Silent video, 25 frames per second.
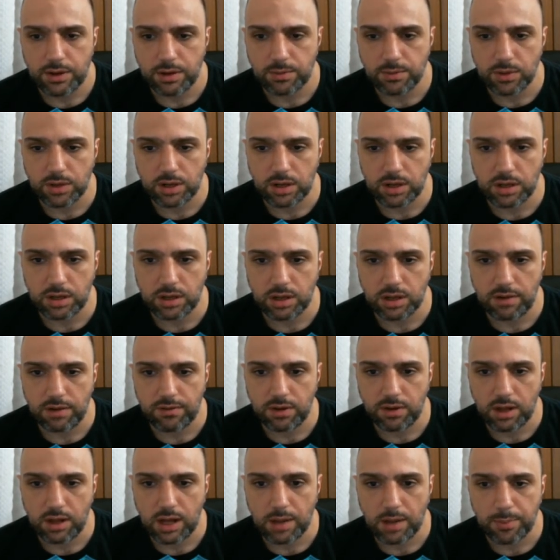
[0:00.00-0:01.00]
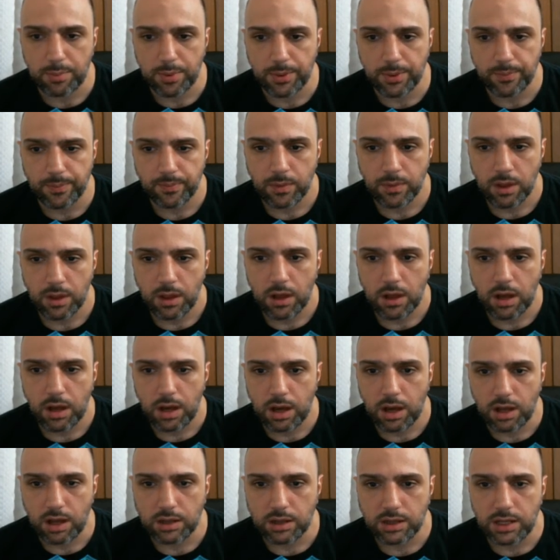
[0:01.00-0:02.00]
I'm going to level up.
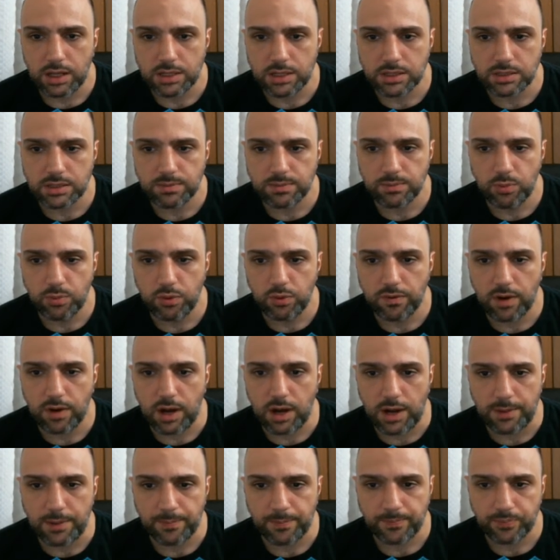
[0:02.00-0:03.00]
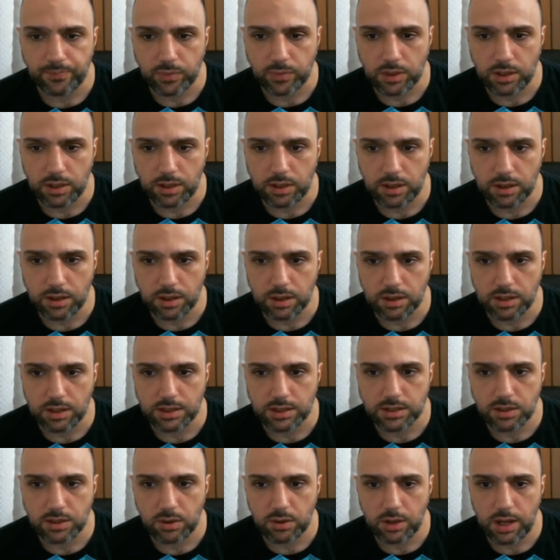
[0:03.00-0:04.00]
Let's move on. Let's
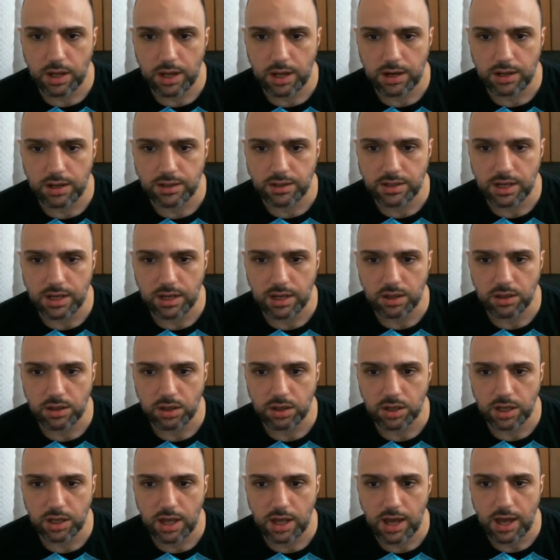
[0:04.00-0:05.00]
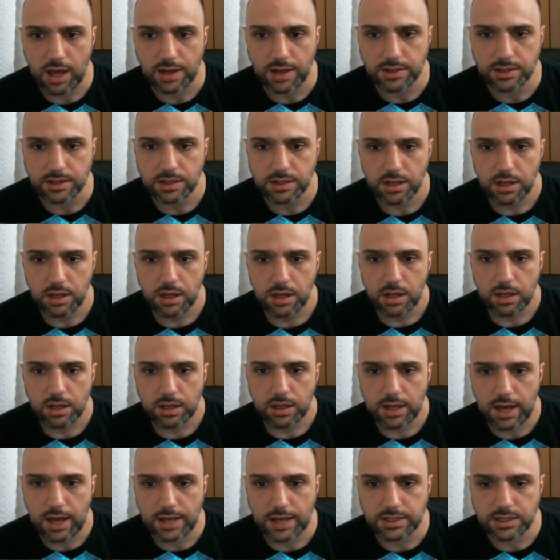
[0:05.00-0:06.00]
go ahead and take a look at
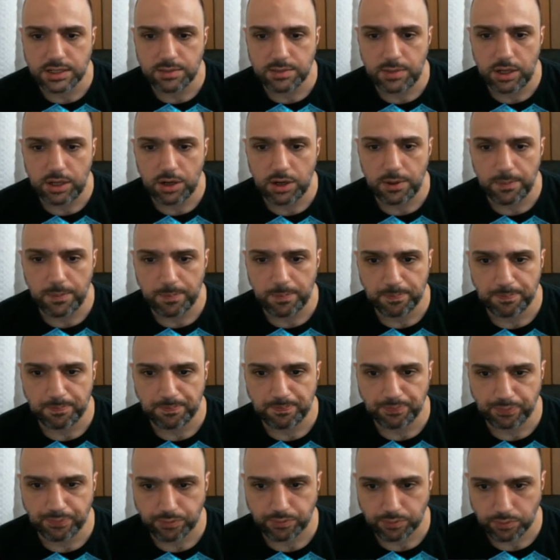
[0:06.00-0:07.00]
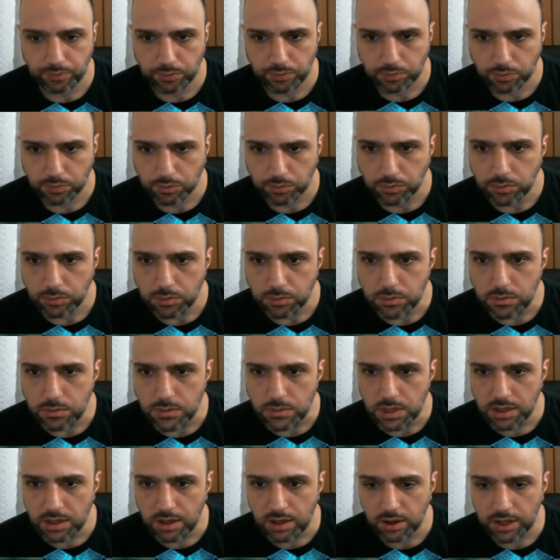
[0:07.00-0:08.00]
Castamere.
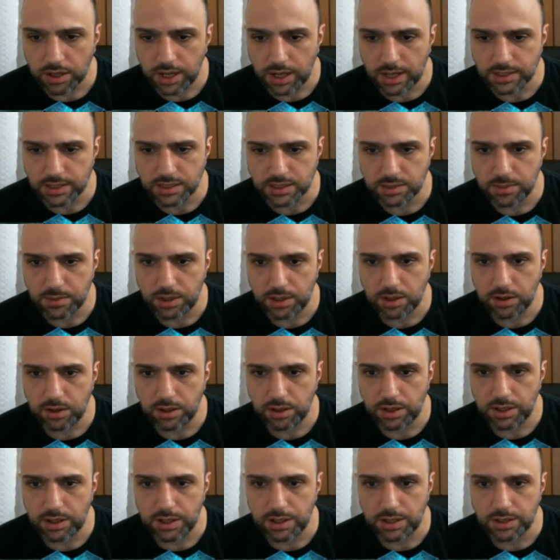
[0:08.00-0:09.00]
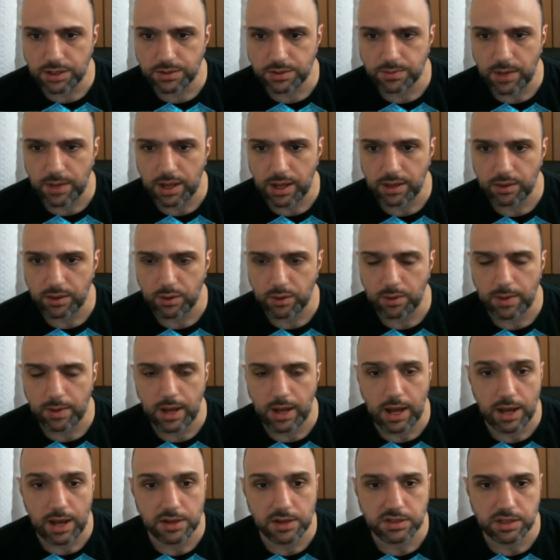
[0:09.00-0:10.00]
Now, Castamere is one of my
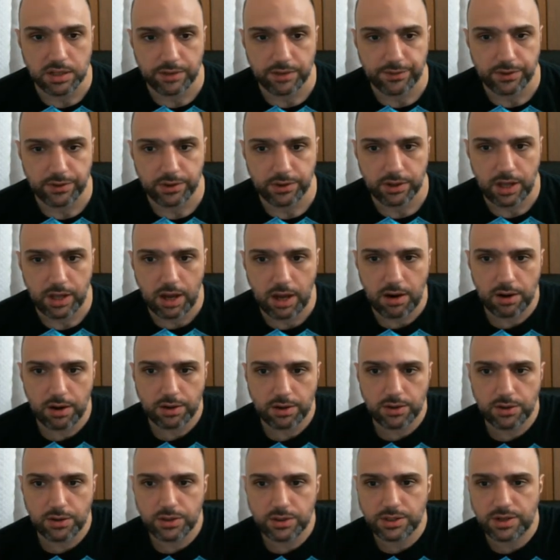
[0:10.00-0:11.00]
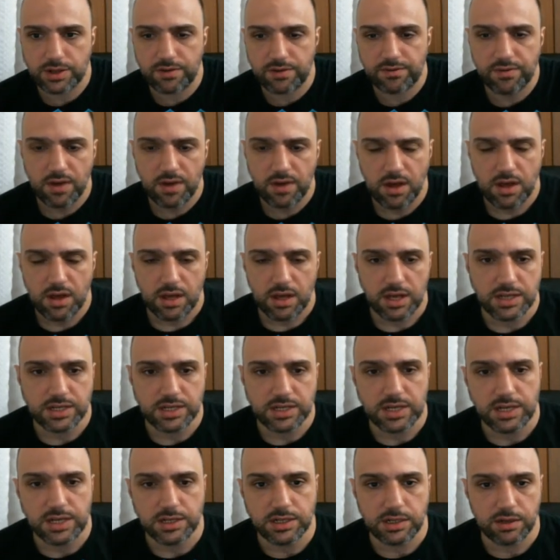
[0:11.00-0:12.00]
highest level characters. He's
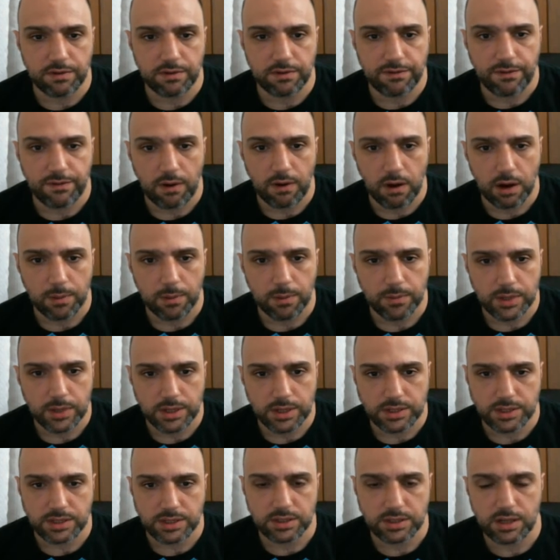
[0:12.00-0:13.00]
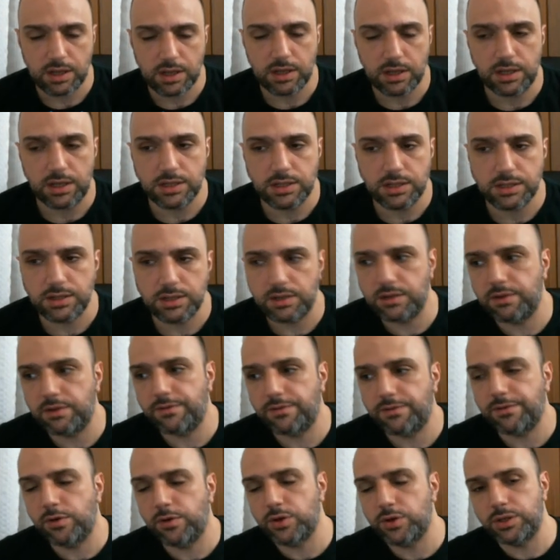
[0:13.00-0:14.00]
easy to farm because he's in the
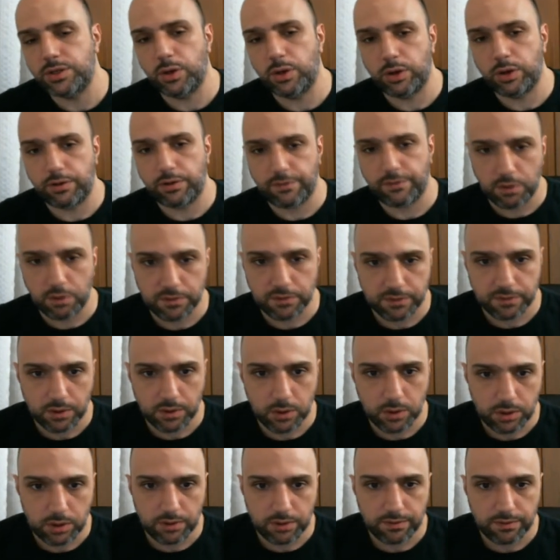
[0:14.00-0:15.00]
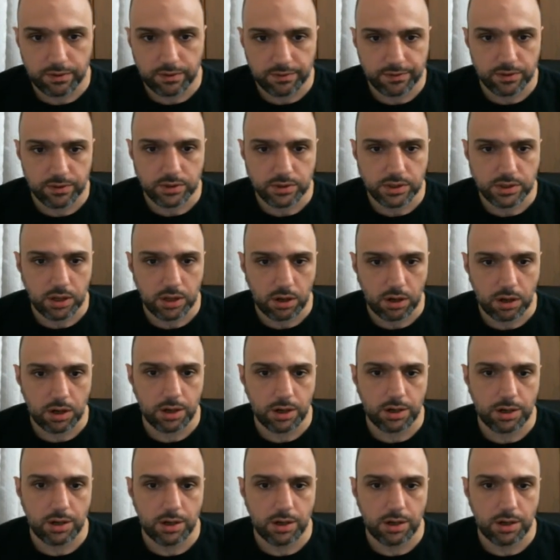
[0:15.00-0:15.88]
first node and fourth node of the first hard